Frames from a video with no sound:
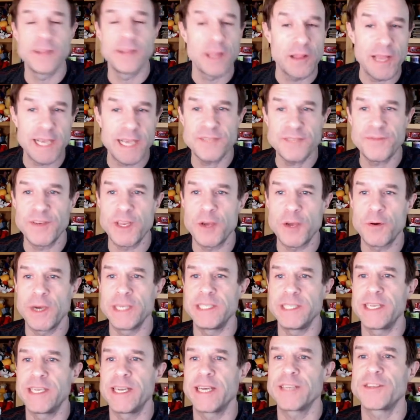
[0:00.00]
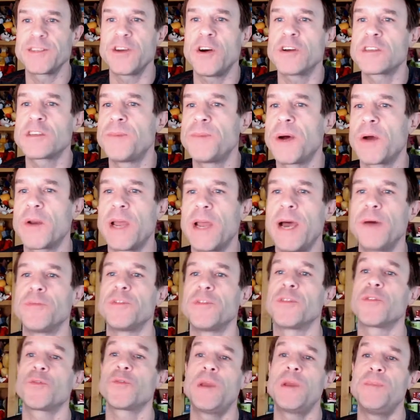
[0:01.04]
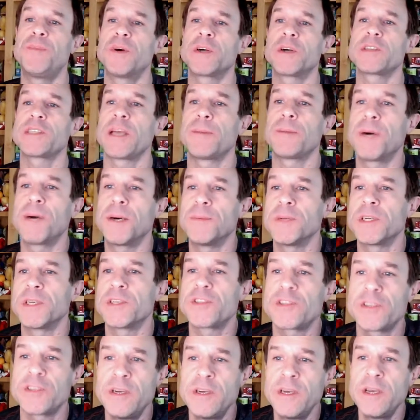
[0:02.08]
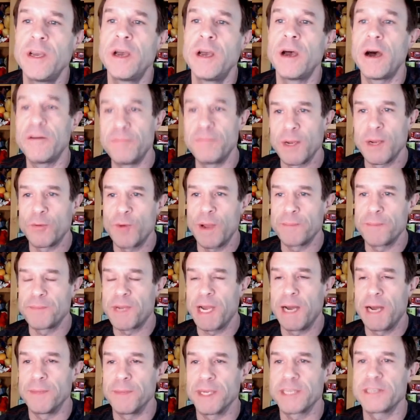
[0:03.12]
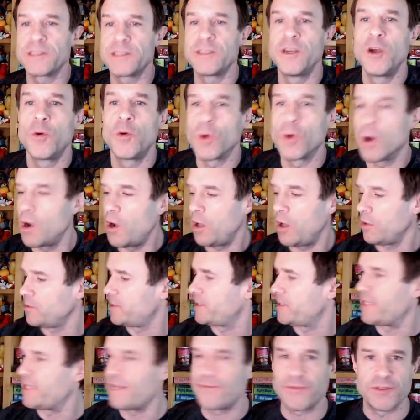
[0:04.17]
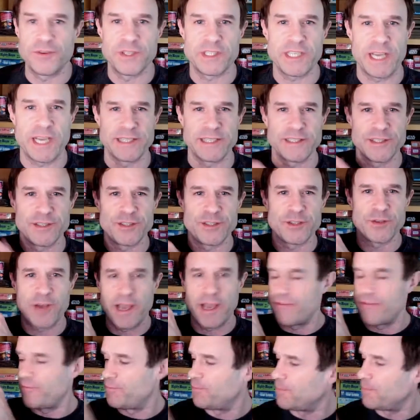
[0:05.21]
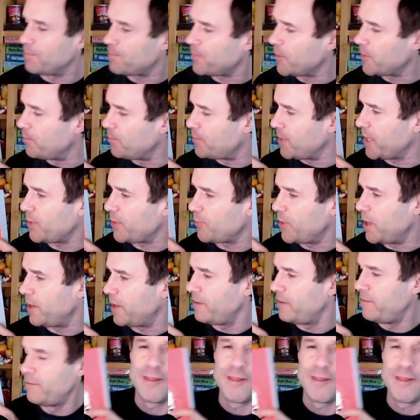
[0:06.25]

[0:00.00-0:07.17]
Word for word: the last video I did, I talked about how the three books I published of my web comics were all different sizes. So I have the big one,